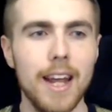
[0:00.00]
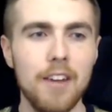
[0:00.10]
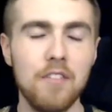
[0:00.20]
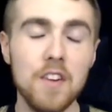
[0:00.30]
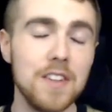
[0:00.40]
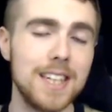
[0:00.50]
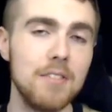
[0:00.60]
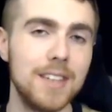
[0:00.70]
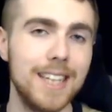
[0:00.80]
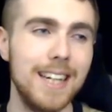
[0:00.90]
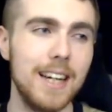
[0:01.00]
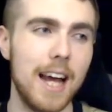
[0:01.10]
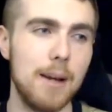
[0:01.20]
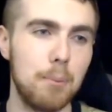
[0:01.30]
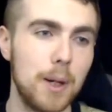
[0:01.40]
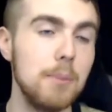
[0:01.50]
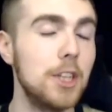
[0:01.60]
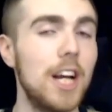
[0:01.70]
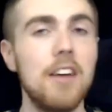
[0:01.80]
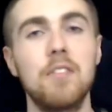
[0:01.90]
In FIFA 17 and pretty
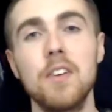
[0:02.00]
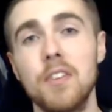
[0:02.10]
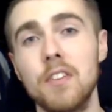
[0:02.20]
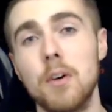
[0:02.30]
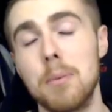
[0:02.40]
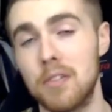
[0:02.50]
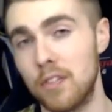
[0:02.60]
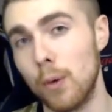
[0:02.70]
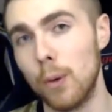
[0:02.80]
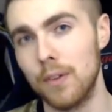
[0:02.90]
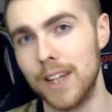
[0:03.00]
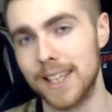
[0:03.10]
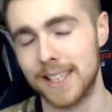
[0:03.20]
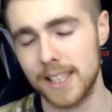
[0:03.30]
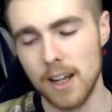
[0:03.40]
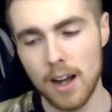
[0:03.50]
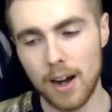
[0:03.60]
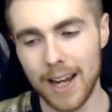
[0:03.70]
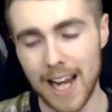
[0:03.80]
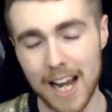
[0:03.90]
much every FIFA before this,
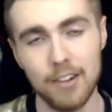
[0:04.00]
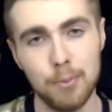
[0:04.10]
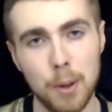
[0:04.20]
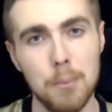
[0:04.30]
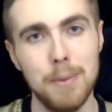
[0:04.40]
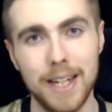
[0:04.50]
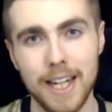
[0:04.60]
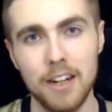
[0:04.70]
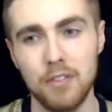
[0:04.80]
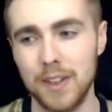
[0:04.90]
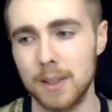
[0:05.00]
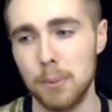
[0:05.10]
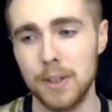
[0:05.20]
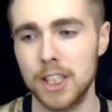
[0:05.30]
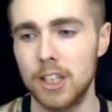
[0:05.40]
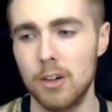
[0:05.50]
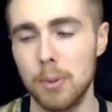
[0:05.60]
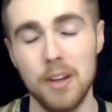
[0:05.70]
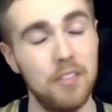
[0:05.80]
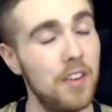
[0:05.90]
I have put money in. For example, this year I
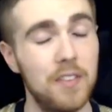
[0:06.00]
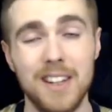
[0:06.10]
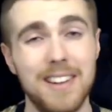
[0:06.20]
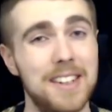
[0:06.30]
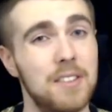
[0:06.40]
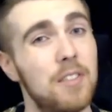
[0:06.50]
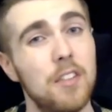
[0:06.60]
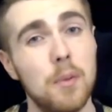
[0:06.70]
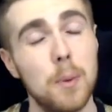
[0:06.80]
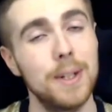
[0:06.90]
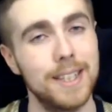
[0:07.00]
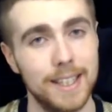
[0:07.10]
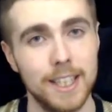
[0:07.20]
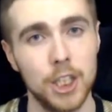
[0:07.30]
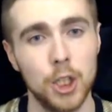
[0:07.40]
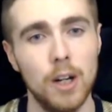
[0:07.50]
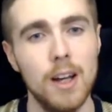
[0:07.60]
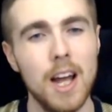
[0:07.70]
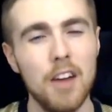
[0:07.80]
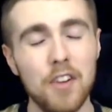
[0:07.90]
put in 50,000 FIFA points,
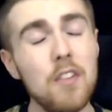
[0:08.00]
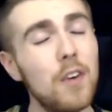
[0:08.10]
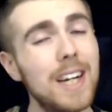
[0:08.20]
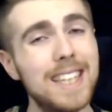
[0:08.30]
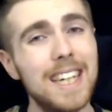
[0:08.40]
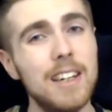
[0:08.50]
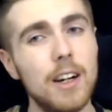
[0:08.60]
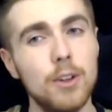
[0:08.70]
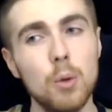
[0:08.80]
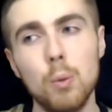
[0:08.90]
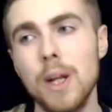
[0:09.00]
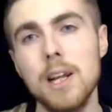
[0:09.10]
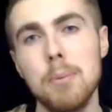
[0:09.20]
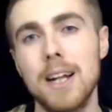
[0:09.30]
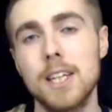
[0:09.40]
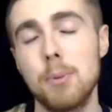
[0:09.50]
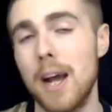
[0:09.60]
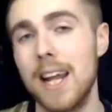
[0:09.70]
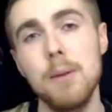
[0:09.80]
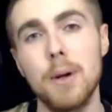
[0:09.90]
etc. FIFA 18, I don't really plan to put
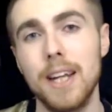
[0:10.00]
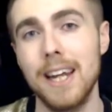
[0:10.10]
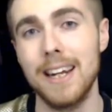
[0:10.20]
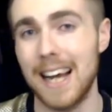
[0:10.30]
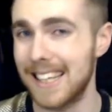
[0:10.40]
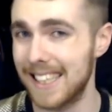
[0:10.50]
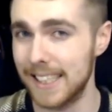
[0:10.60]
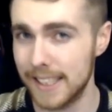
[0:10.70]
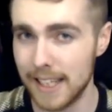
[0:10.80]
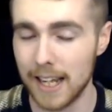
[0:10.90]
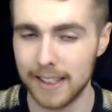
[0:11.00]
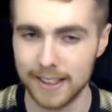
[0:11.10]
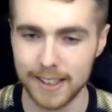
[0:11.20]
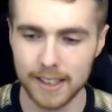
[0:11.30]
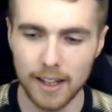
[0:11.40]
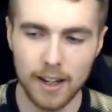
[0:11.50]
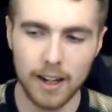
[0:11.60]
any money in as it stands.